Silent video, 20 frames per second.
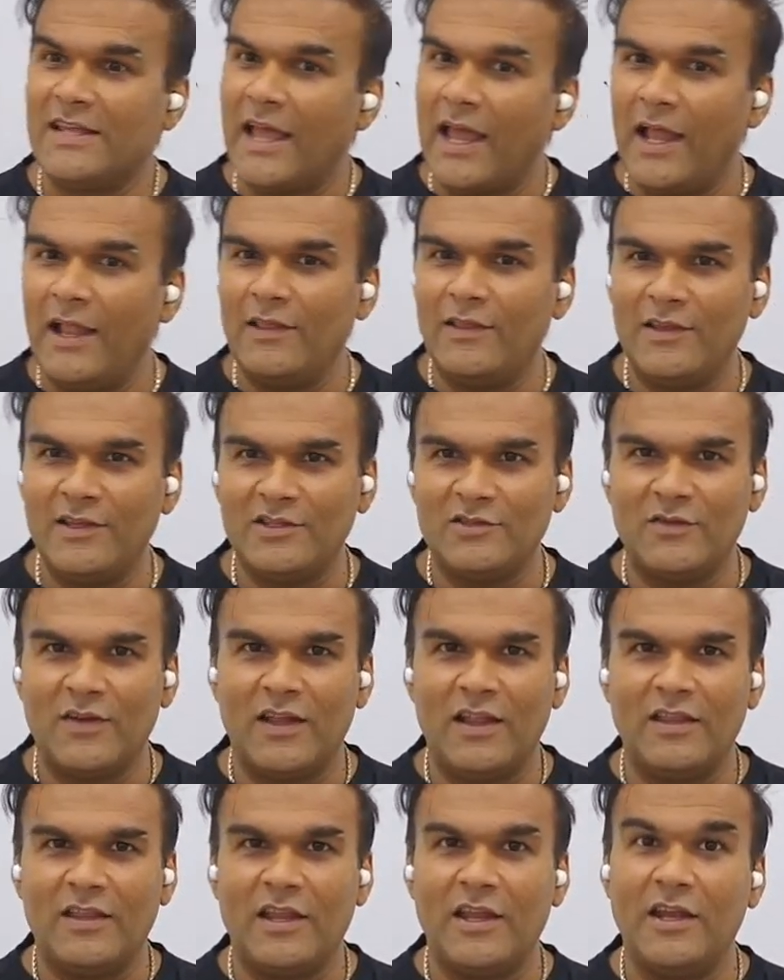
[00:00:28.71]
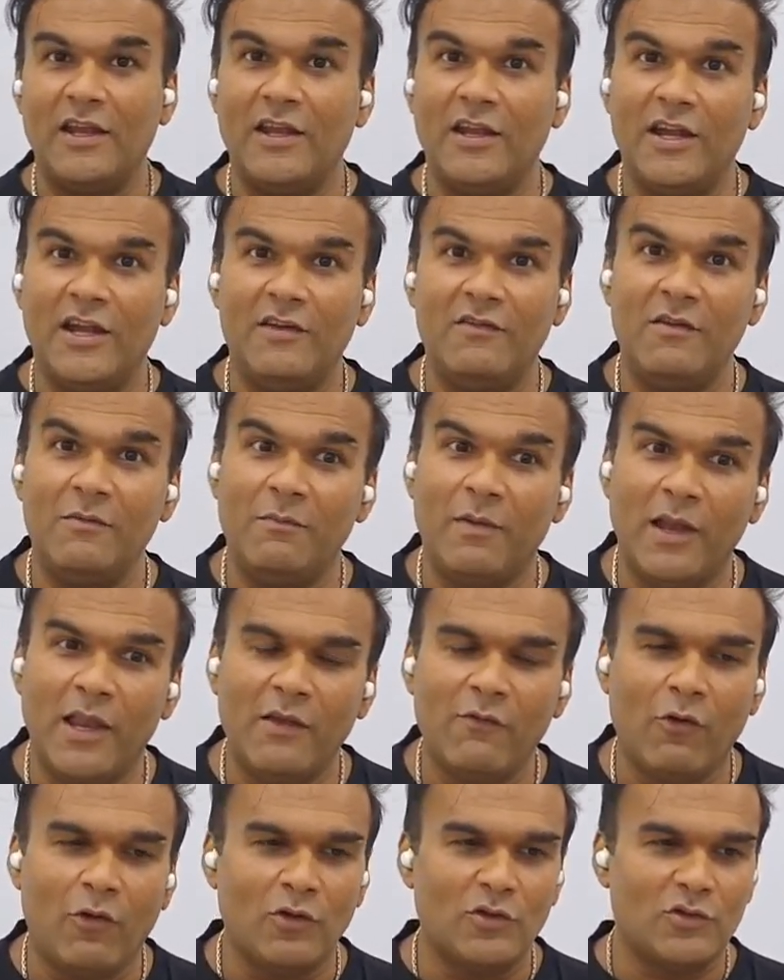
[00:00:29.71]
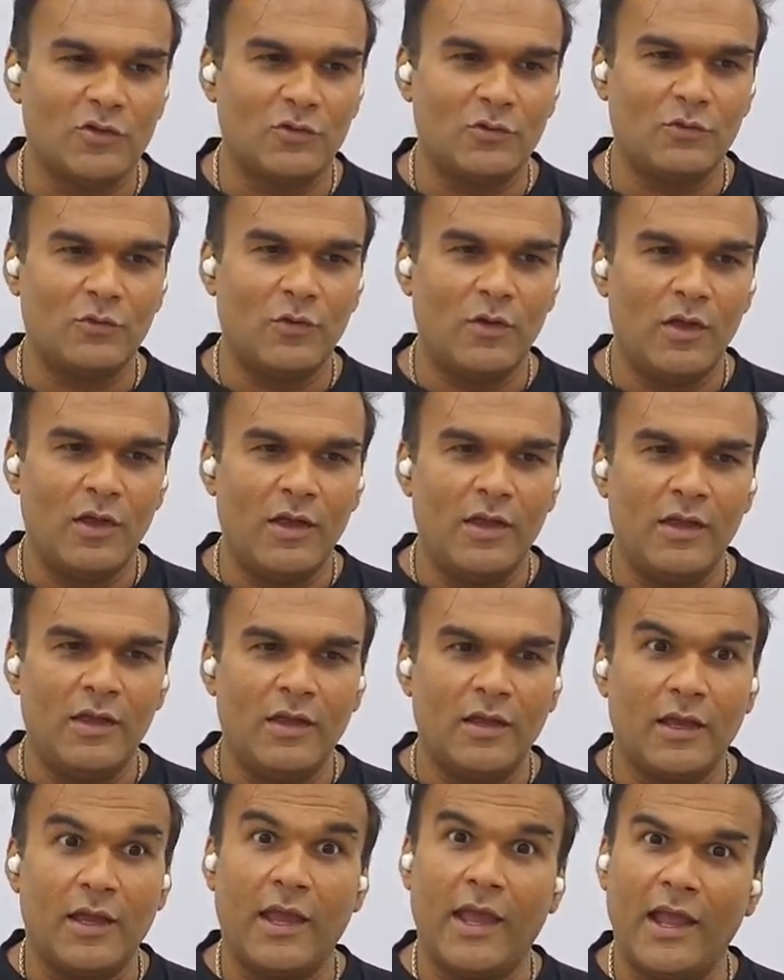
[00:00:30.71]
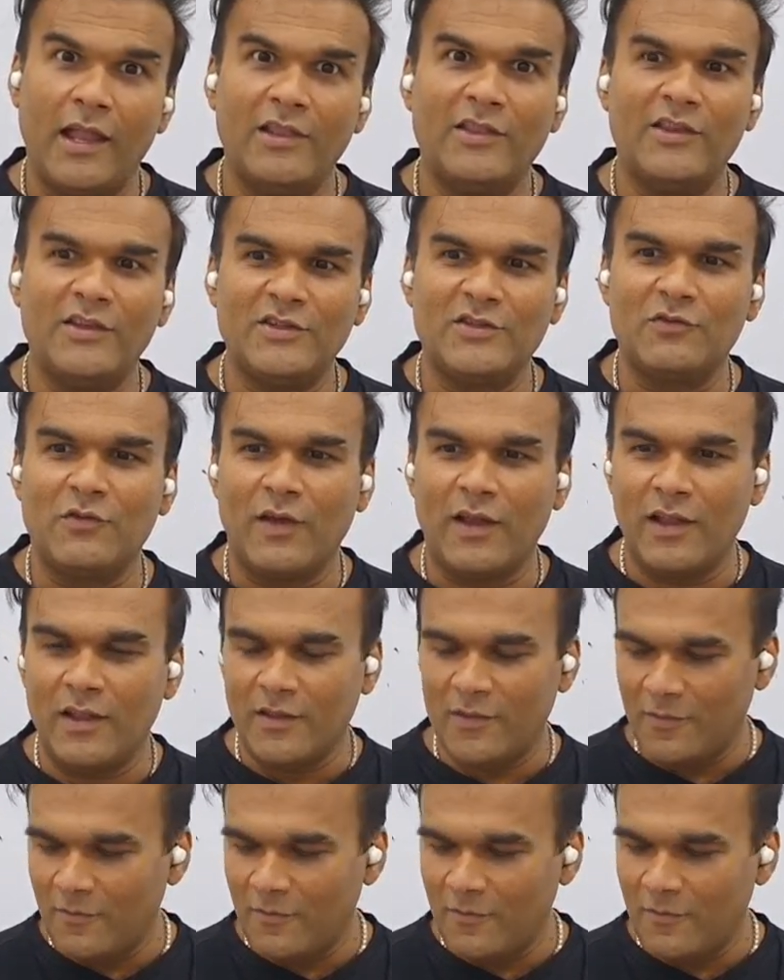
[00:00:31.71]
health is wealth, and indeed we believe also, okay, health is wealth.